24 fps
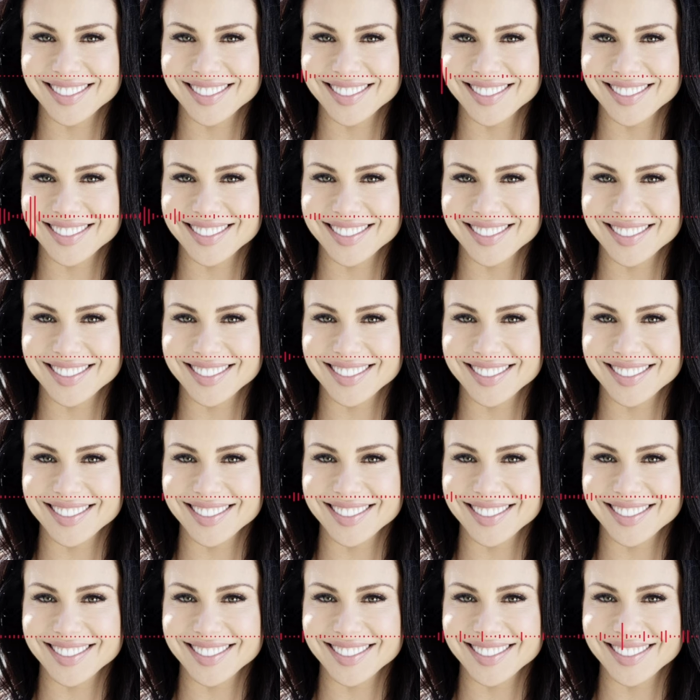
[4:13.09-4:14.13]
And that just gives
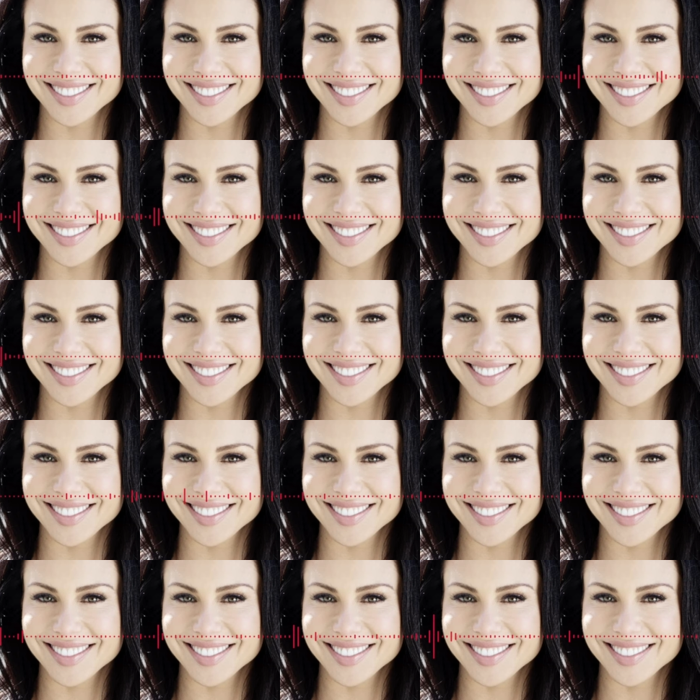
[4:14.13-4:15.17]
you an example of the
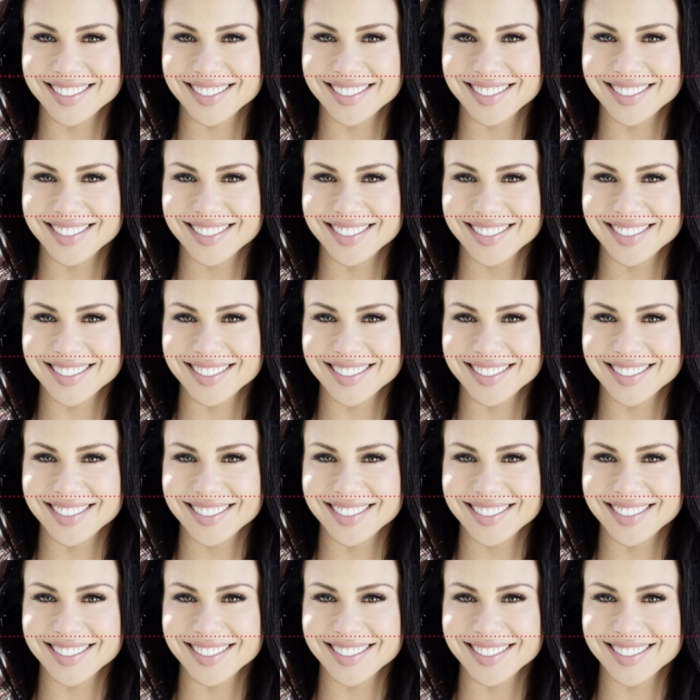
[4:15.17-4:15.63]
kind of